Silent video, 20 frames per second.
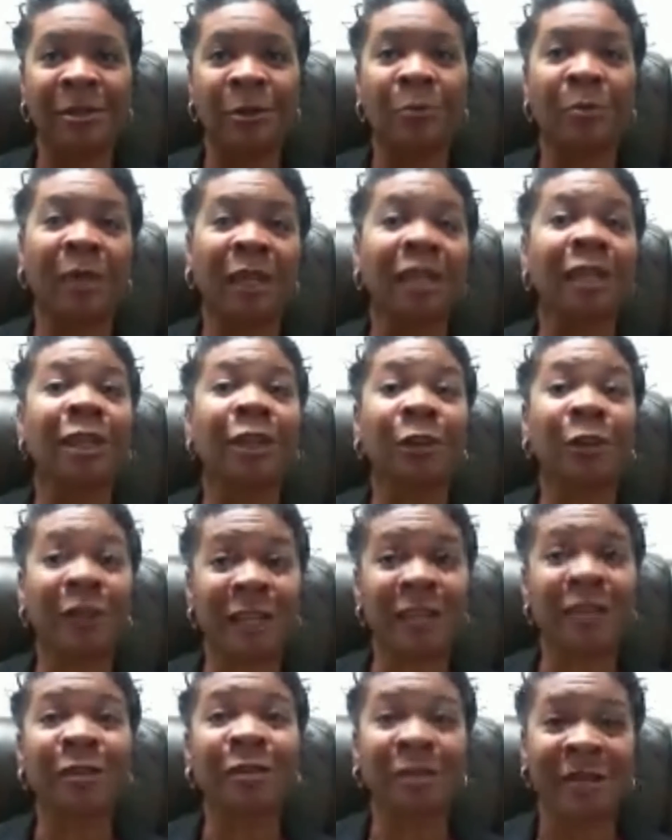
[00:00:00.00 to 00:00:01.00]
So me
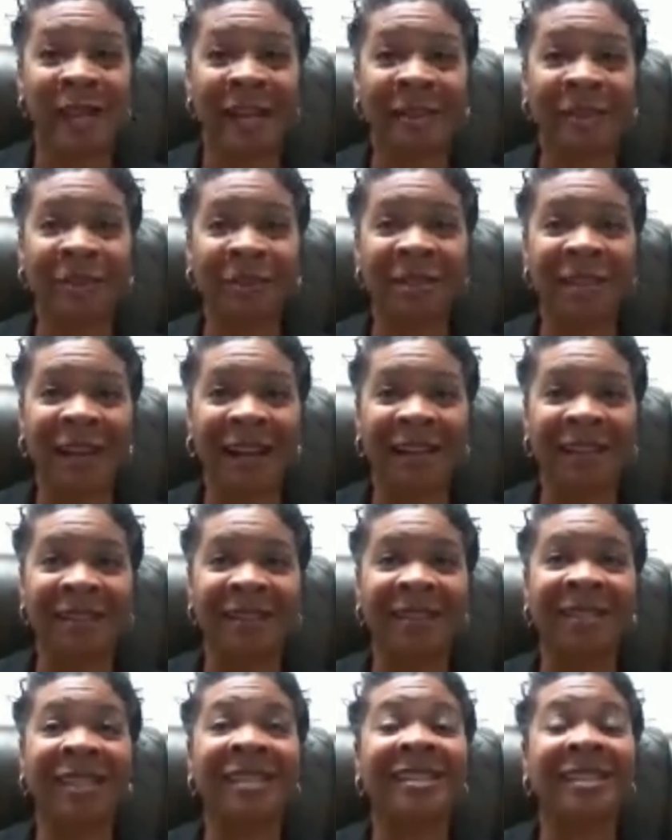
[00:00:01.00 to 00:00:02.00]
learning those
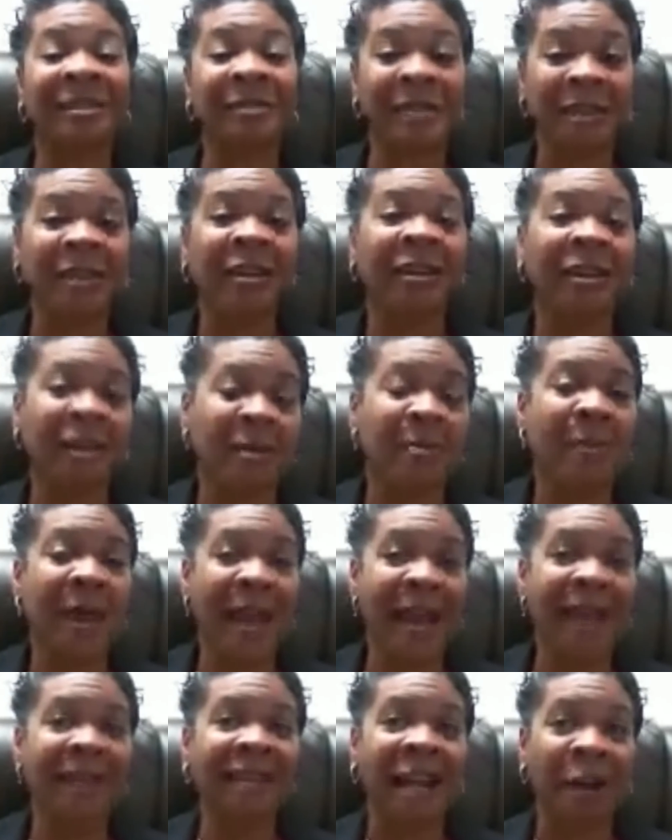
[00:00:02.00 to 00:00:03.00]
exercises isn't going to
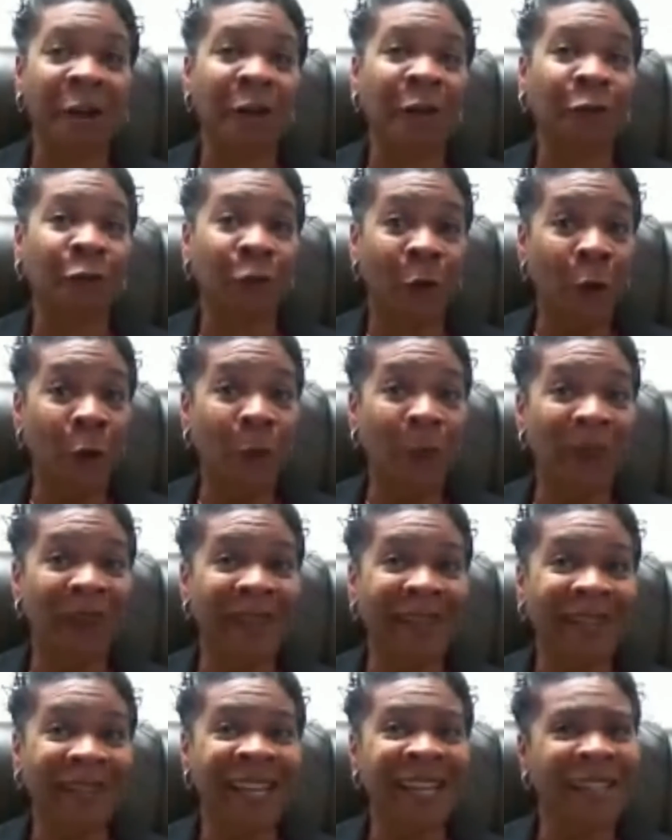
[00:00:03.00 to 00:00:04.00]
impact our
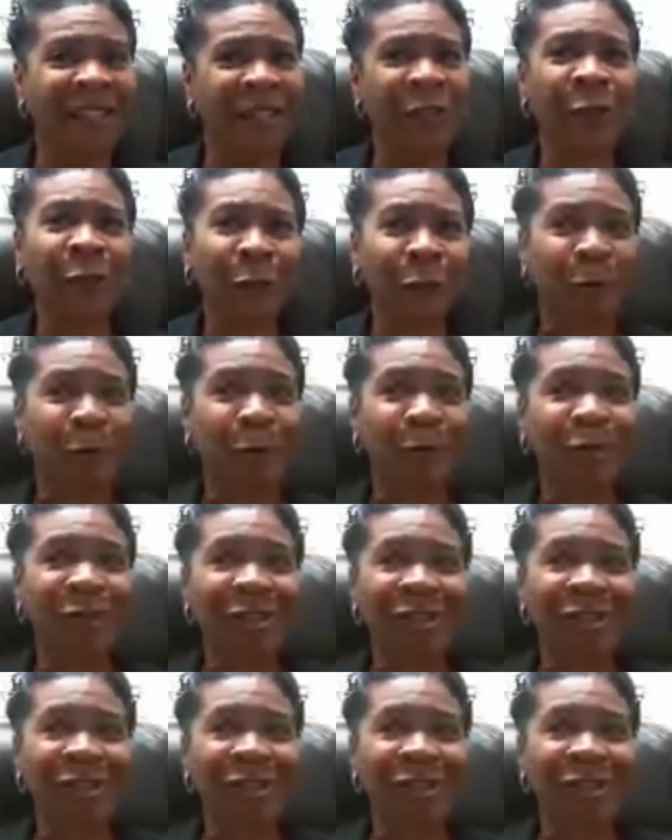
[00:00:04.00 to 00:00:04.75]
enrollment. That's huge.